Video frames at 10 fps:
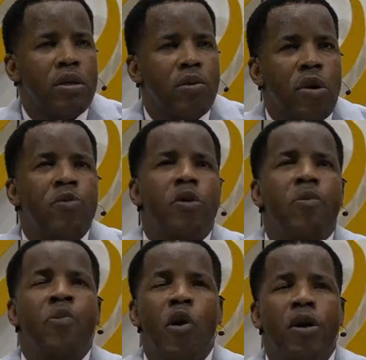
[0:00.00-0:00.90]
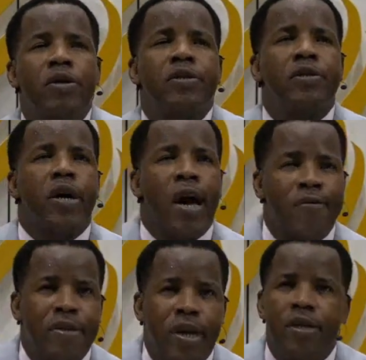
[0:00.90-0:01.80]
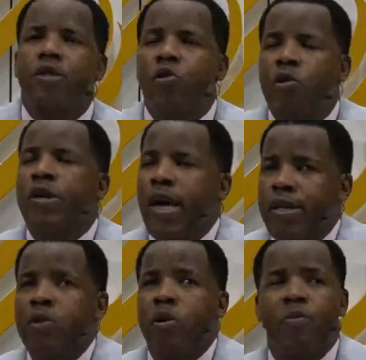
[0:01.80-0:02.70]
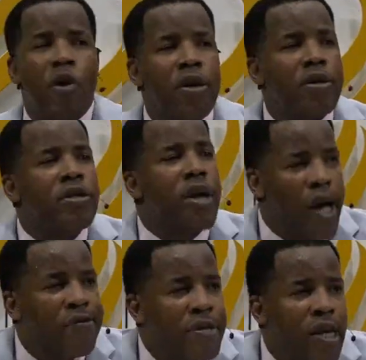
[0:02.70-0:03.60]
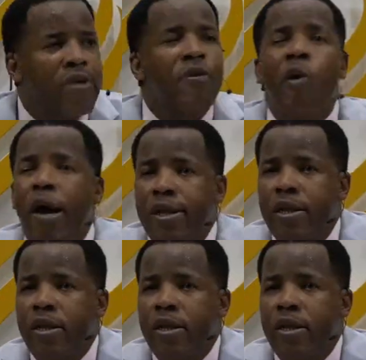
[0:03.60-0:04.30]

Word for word: That you were born to have sex. No, yes, you were born to have sex for what?